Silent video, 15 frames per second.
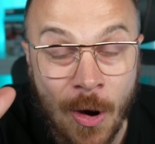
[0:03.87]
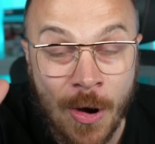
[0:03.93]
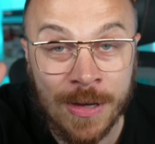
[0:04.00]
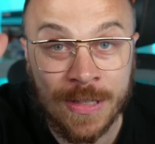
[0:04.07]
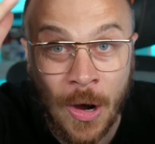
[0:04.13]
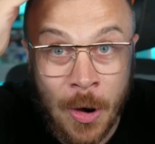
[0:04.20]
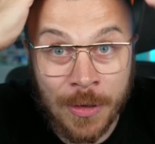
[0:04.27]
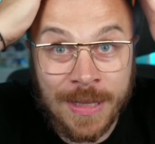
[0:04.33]

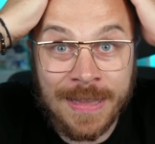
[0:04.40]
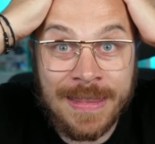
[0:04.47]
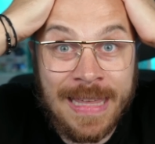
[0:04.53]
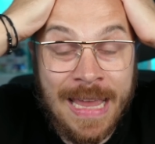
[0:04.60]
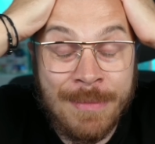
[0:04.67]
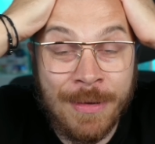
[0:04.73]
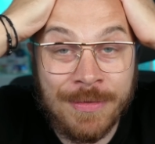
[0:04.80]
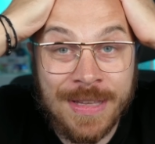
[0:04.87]
coins on the
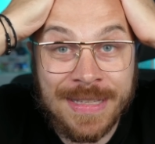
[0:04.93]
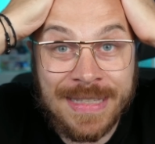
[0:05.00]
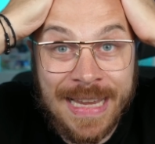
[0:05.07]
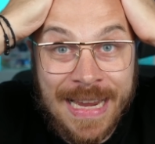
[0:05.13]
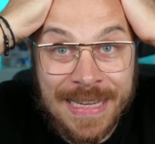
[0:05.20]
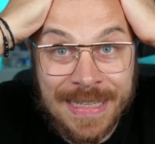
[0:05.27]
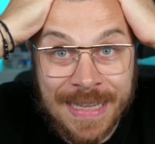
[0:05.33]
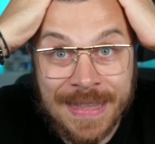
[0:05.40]
Team of the
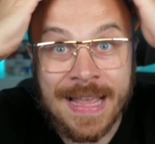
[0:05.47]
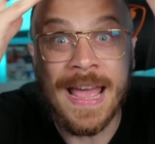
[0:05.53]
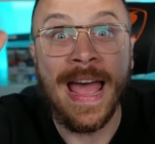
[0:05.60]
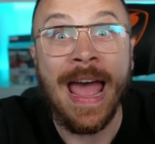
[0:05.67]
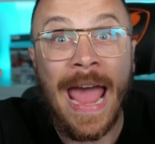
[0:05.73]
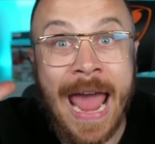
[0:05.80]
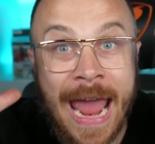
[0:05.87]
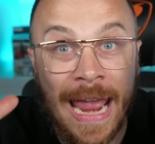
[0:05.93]
Season
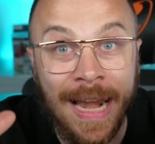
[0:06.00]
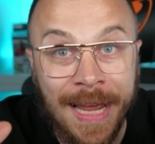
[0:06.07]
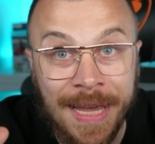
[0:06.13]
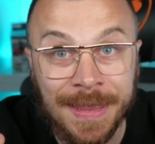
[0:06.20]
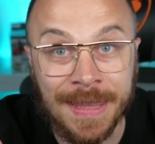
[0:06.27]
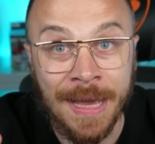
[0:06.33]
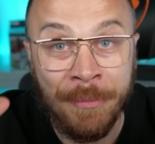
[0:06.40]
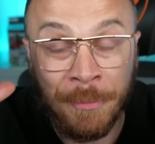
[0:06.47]

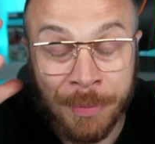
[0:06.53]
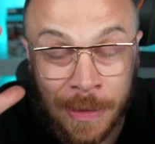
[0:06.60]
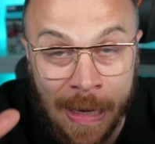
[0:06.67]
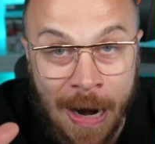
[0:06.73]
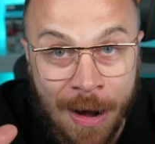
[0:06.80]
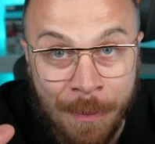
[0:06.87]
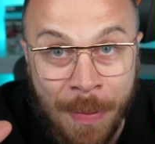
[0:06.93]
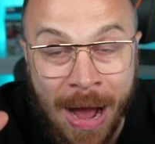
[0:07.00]
Elite
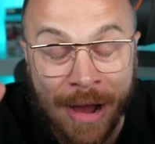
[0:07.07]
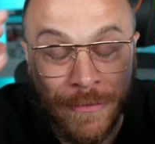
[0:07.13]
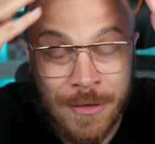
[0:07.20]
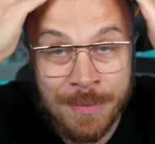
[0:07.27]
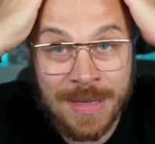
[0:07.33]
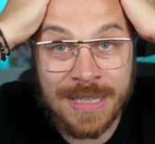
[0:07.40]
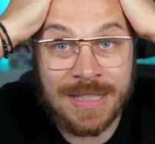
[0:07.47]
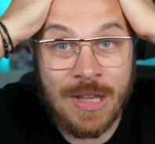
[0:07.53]
Player Pack
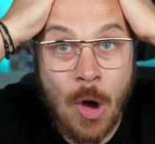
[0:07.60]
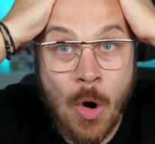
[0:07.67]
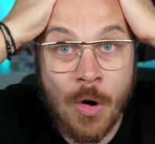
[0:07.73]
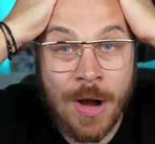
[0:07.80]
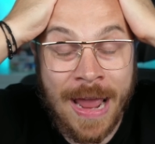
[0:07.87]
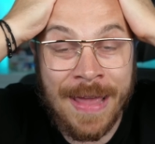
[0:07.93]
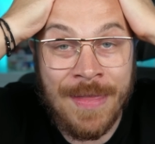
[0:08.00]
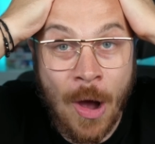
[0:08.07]
from the
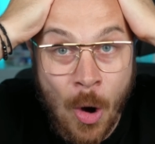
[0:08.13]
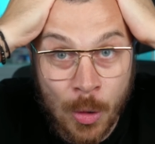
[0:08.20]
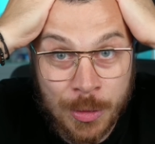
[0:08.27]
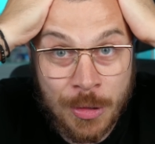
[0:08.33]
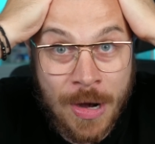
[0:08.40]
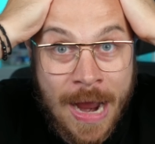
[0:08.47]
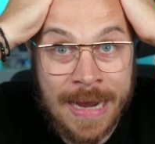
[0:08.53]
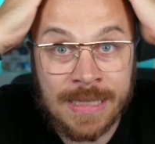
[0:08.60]
store, and
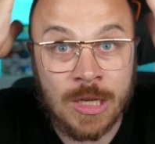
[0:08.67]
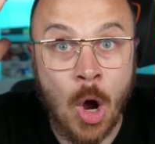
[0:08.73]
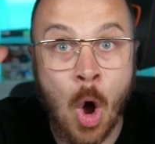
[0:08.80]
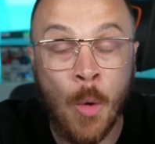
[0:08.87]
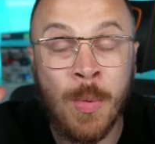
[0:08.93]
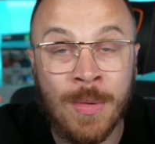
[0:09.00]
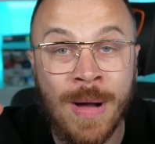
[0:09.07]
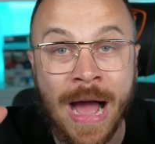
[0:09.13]
also guys,
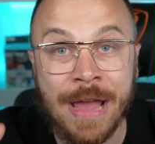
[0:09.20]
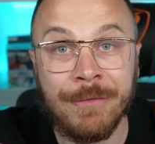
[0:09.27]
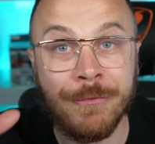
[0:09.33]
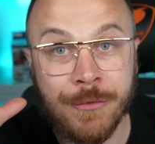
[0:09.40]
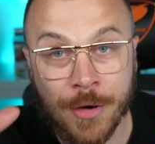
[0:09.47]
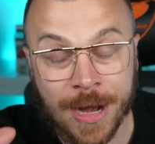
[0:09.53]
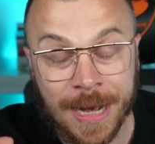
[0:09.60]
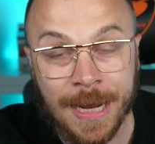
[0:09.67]
open my
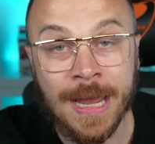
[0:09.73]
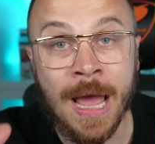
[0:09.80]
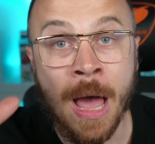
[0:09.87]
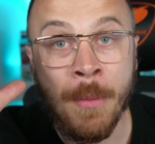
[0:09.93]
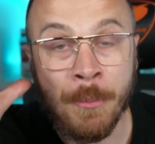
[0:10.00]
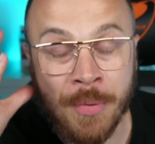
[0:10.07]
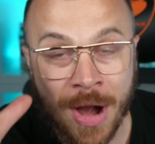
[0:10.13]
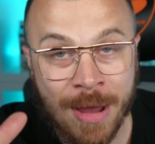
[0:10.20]
free
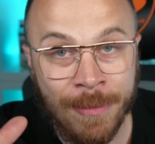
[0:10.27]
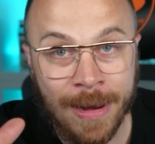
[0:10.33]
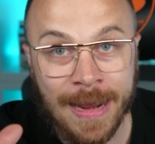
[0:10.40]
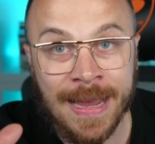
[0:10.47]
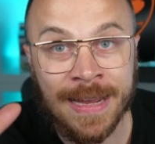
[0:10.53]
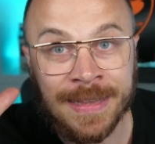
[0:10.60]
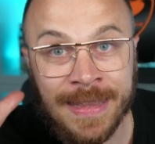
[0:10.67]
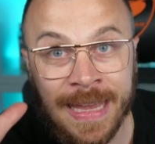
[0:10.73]
Premier
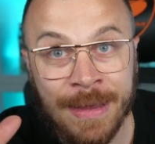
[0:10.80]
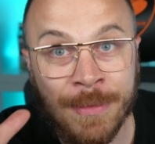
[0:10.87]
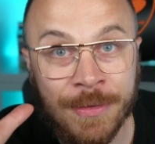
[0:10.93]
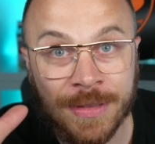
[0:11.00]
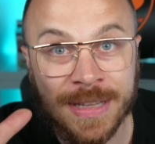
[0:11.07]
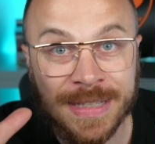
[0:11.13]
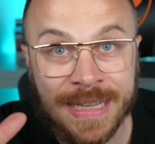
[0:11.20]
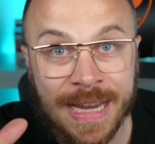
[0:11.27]
League Team
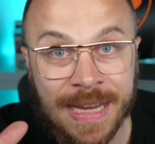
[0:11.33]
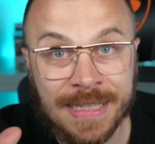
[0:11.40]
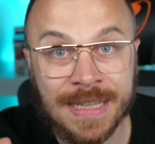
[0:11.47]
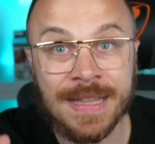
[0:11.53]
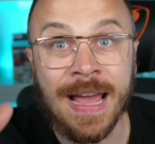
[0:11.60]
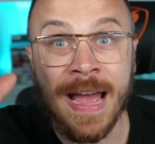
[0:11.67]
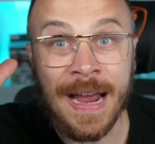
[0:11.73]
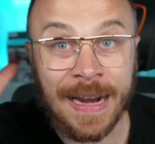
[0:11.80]
of the
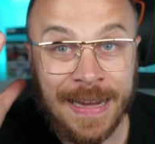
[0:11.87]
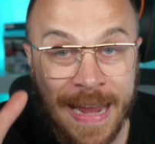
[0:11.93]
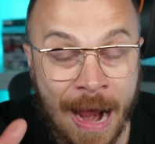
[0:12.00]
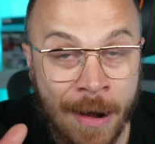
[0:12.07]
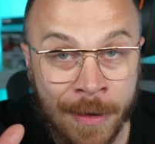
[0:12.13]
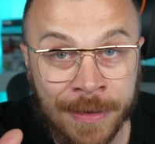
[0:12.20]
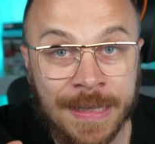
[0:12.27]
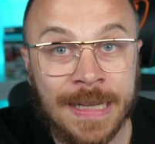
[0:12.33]
Season
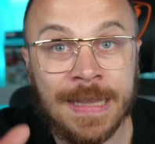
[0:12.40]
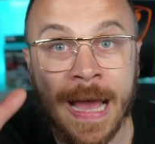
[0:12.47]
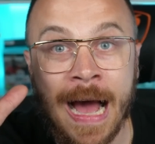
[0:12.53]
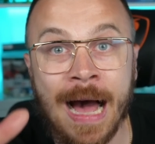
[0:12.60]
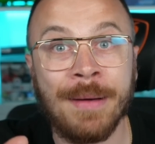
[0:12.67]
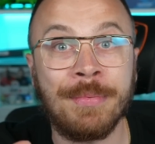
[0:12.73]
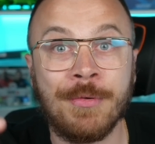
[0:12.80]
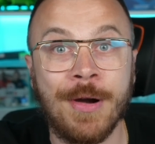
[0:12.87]
Guaranteed
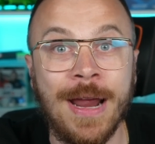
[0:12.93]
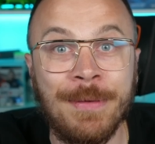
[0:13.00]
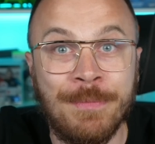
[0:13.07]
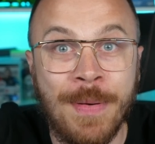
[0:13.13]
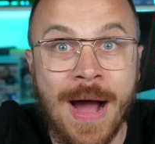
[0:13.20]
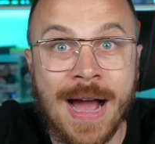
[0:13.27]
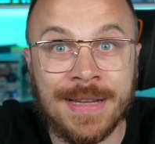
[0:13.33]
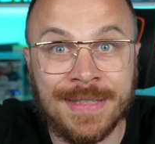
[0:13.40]
Upgrade
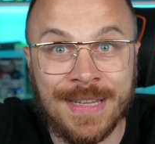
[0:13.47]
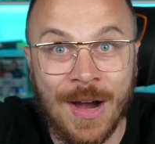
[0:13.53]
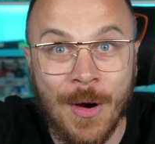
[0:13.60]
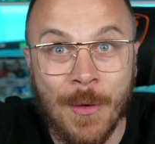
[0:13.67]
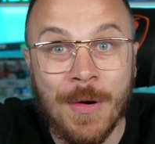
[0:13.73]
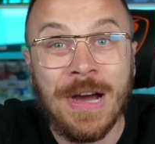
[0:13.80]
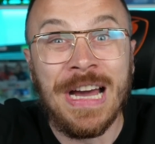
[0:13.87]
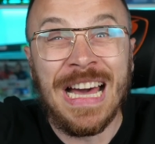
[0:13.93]
Pack,
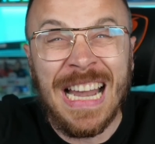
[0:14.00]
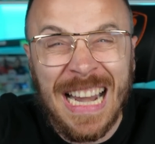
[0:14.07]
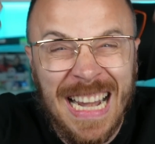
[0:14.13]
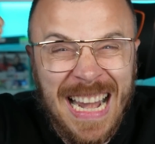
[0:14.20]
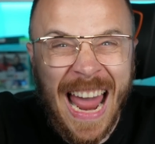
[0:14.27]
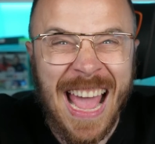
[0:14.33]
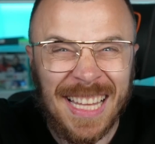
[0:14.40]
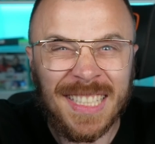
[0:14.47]
so
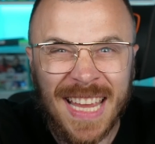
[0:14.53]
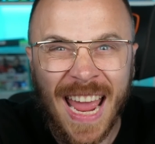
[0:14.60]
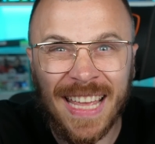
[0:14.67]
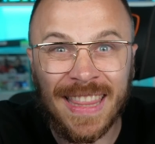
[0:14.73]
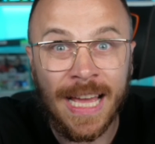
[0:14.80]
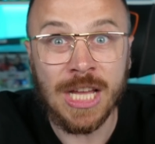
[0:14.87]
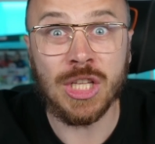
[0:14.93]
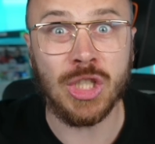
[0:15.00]
let's
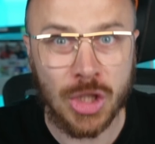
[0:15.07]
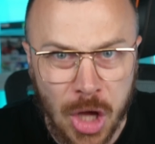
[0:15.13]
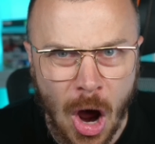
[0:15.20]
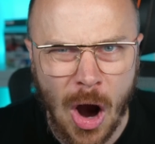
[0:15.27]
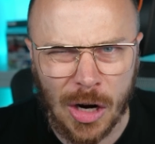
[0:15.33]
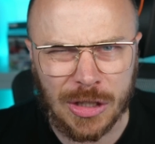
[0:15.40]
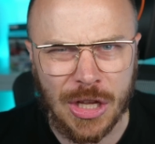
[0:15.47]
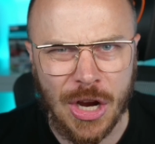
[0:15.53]
get
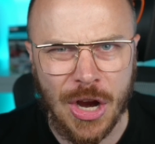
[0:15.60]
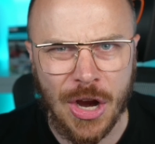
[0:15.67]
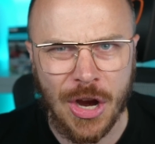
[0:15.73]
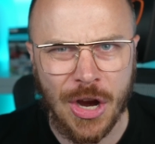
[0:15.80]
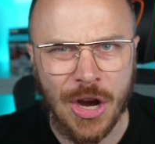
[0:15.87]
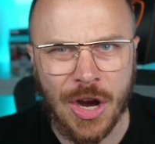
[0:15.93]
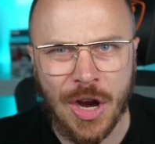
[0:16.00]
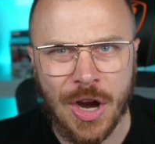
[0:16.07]

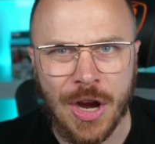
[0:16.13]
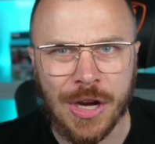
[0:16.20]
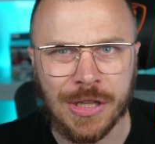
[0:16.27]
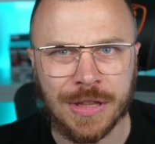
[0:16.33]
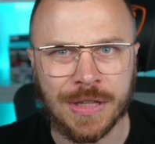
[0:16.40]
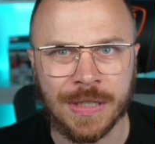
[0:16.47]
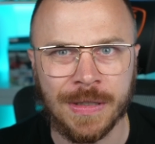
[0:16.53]
started!